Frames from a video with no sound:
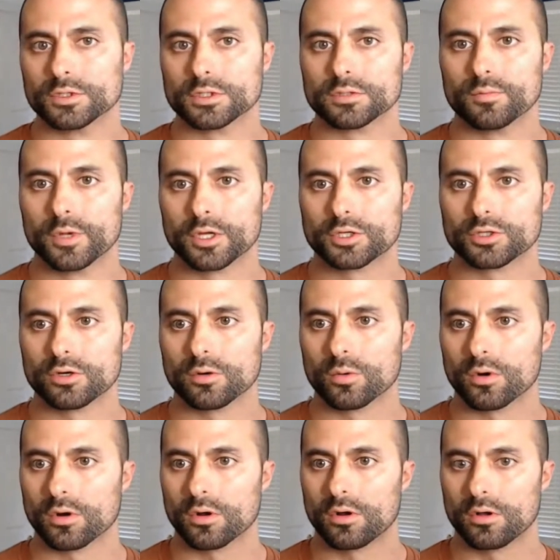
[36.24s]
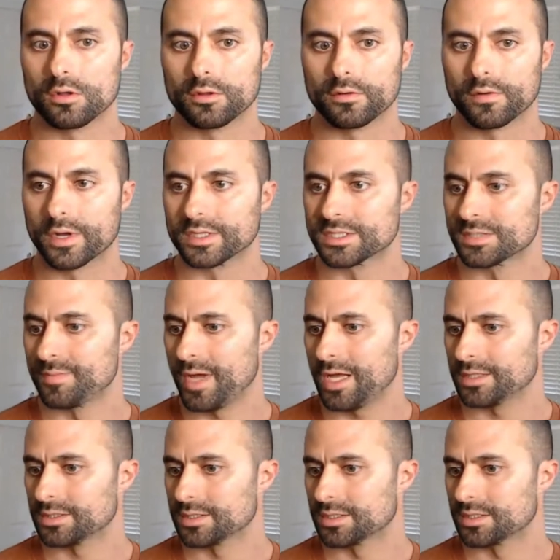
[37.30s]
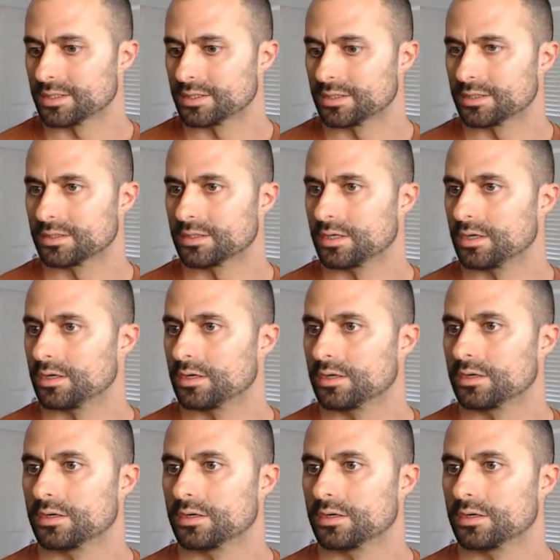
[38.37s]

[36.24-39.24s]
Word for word: just make sure we're all in the right spots.